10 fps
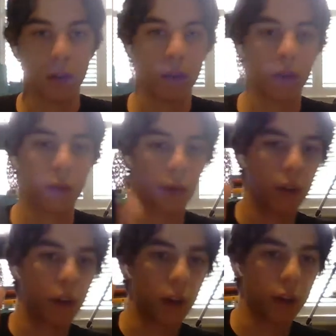So once
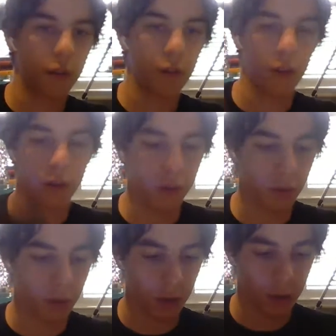you're on your phone, you
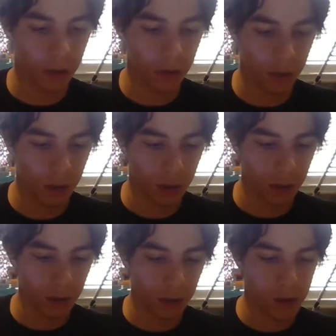want
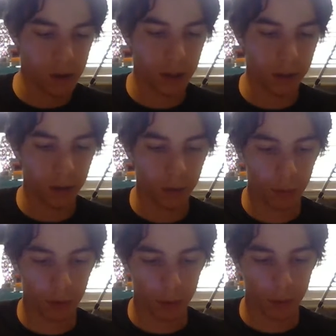to, again, this
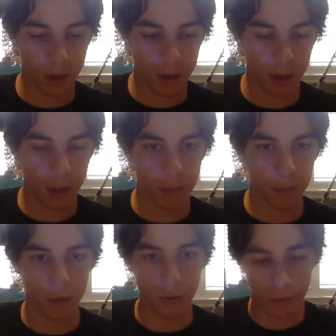works with any type of
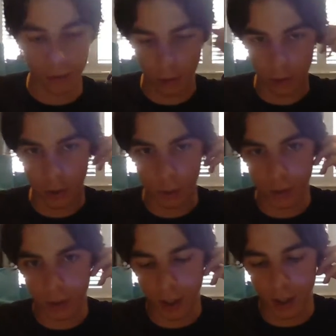phone, so just go into
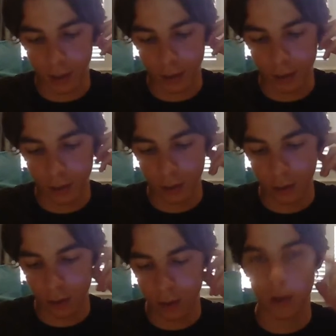settings.
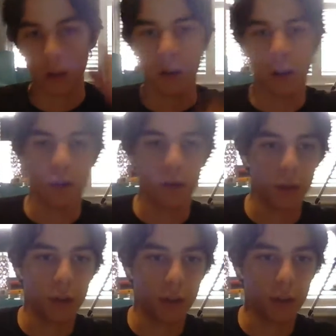
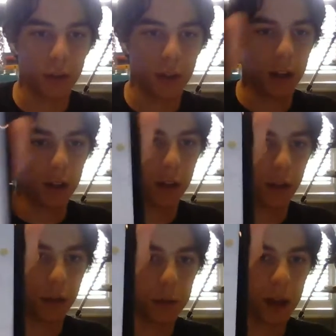Once you're in settings, it will
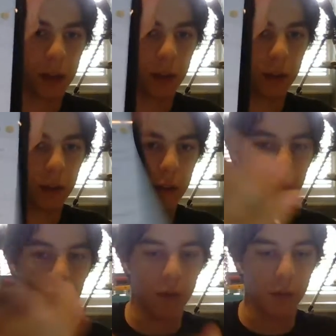depend on the
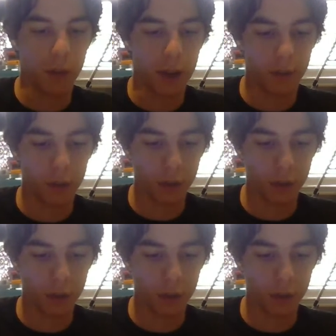different phone you have.